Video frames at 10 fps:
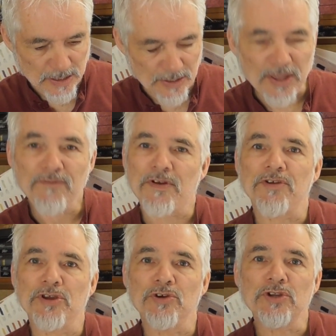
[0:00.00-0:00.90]
They're
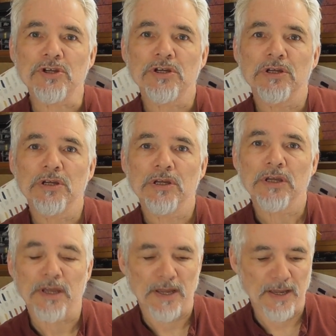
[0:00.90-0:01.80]
very good,
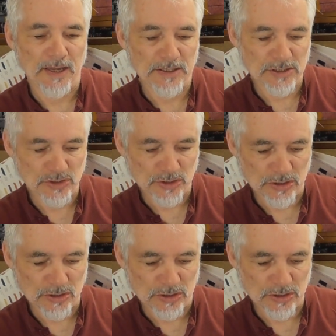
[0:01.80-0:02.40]
and